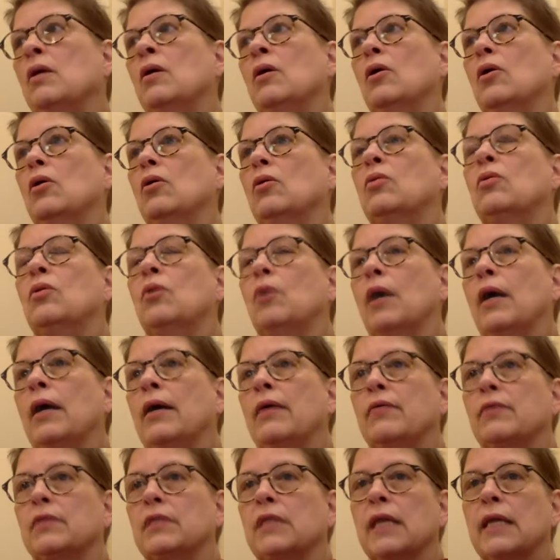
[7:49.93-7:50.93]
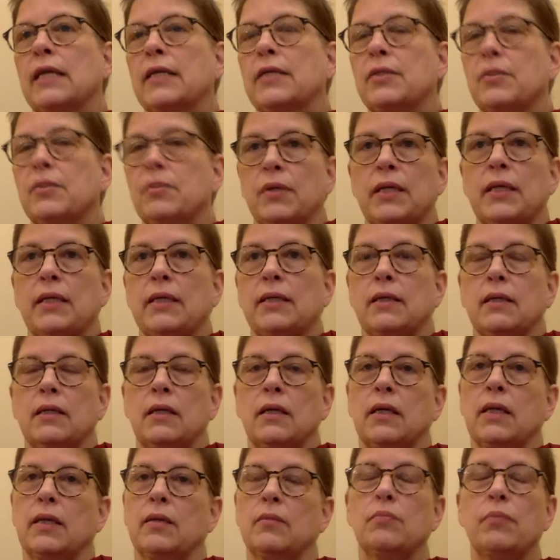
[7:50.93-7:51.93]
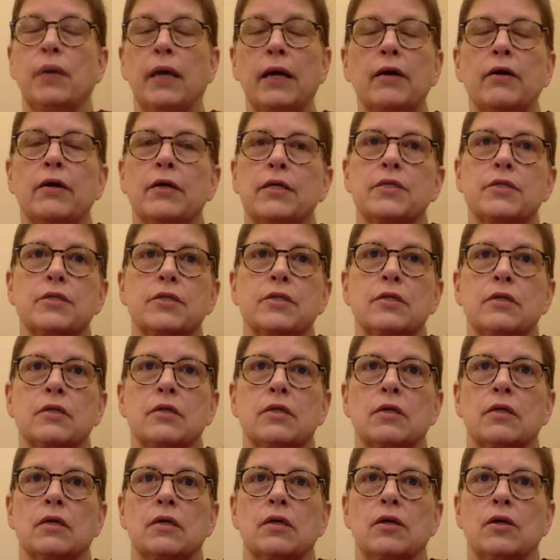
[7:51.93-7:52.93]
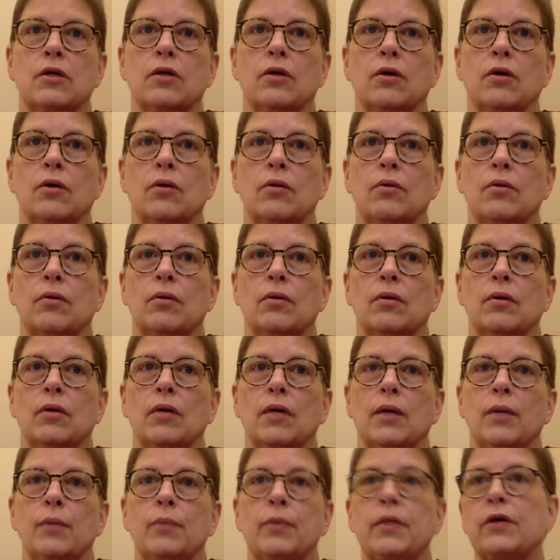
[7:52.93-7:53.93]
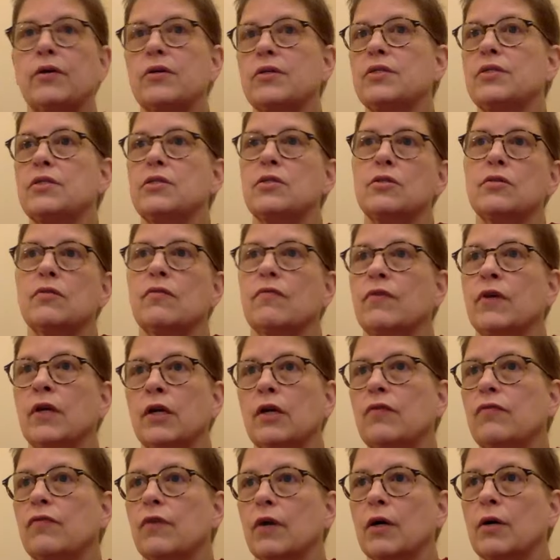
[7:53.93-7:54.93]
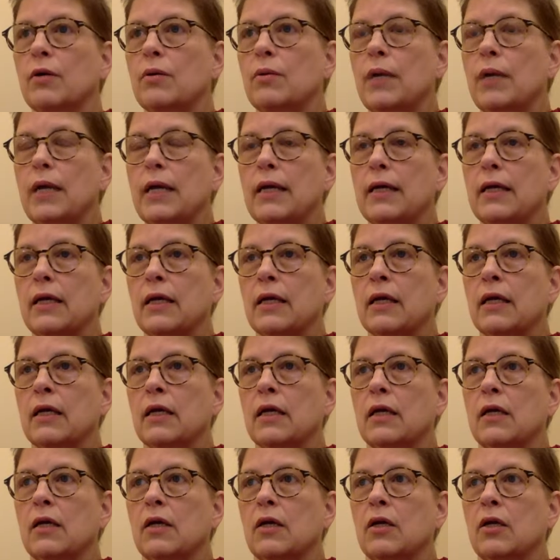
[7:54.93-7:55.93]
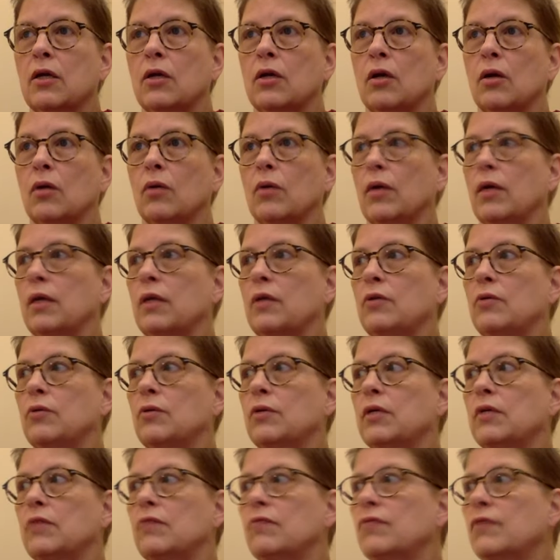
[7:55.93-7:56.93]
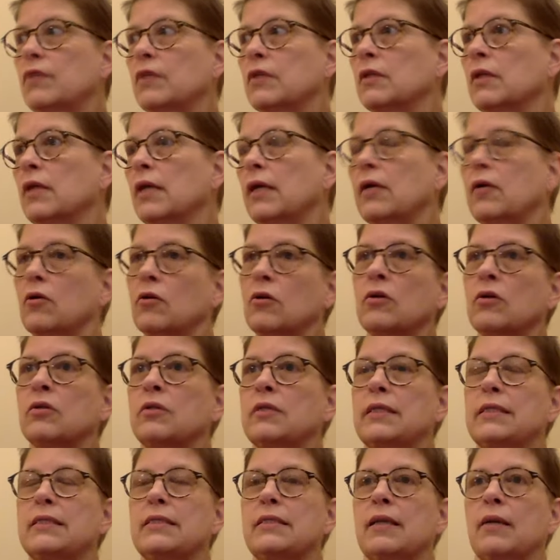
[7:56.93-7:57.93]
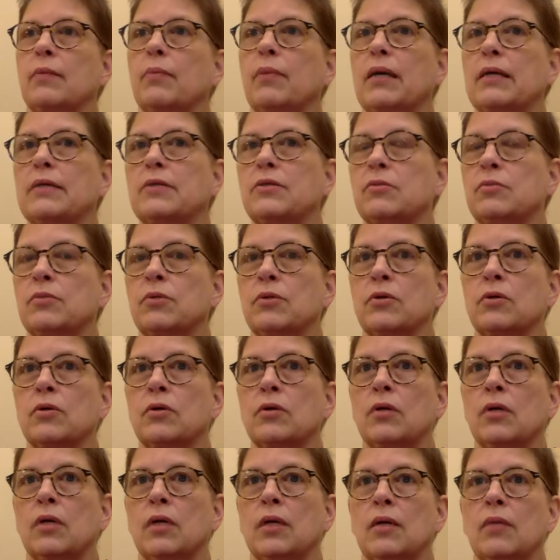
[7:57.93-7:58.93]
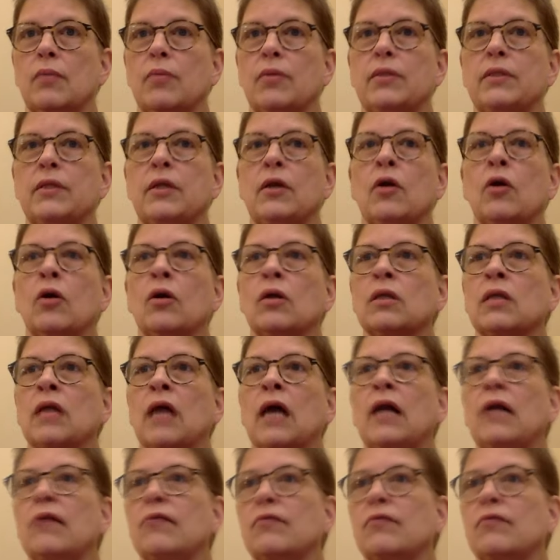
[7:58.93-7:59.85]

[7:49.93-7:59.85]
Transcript: oh, I would like to be in Paris, you know, Paris is very far away, you know, and you can feel like, oh, that's not possible. But there are a lot of